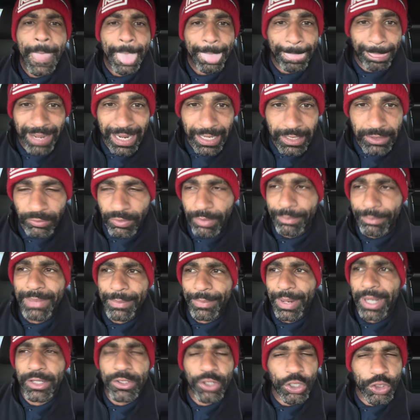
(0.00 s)
but I
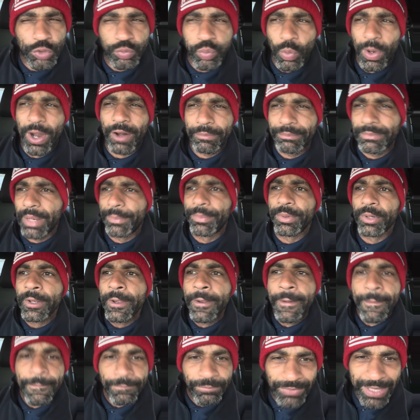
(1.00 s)
could have sworn I remember
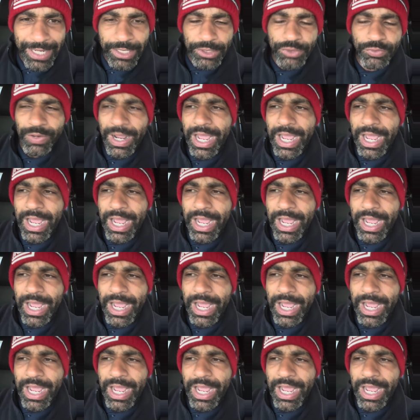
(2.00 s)
Dennis